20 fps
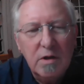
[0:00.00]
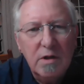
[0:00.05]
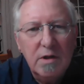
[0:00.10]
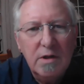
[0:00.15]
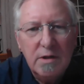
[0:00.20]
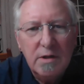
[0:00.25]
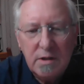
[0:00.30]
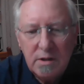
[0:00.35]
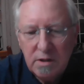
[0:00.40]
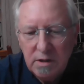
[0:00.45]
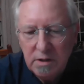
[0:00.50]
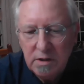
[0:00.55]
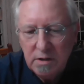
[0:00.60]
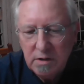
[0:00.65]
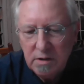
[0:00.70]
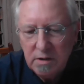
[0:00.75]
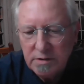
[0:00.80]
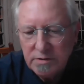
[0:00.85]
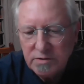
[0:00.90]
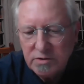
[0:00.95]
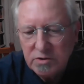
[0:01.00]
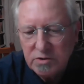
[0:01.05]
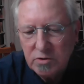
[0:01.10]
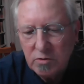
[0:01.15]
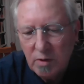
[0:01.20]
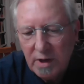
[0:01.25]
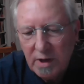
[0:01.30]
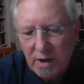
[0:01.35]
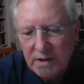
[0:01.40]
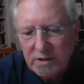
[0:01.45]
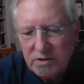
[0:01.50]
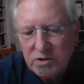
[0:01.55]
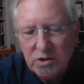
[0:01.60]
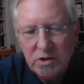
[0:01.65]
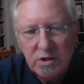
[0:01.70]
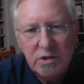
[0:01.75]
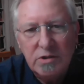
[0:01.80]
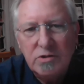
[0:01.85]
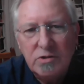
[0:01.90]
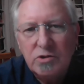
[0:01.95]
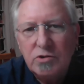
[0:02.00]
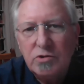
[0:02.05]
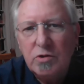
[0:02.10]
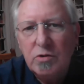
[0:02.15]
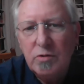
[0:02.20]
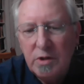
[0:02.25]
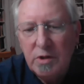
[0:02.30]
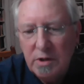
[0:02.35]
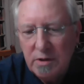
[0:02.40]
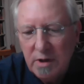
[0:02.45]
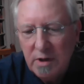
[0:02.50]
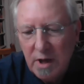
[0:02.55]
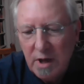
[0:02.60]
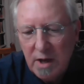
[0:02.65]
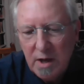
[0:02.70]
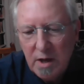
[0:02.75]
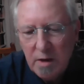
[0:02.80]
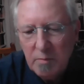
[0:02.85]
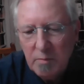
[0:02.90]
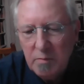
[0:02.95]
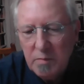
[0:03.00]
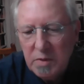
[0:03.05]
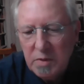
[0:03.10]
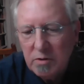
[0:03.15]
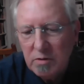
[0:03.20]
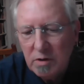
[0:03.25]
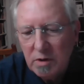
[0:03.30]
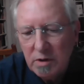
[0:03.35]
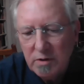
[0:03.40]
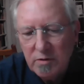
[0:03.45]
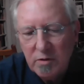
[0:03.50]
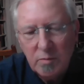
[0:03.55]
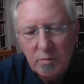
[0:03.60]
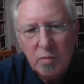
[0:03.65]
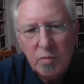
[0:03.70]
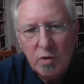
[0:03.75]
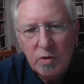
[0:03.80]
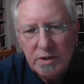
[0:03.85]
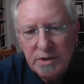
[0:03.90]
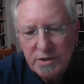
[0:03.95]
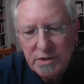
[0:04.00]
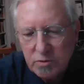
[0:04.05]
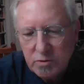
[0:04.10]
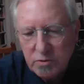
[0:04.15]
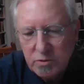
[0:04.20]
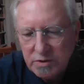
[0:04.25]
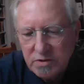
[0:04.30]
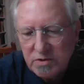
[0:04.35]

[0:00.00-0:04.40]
licking and scratching and shooting merely the breeze,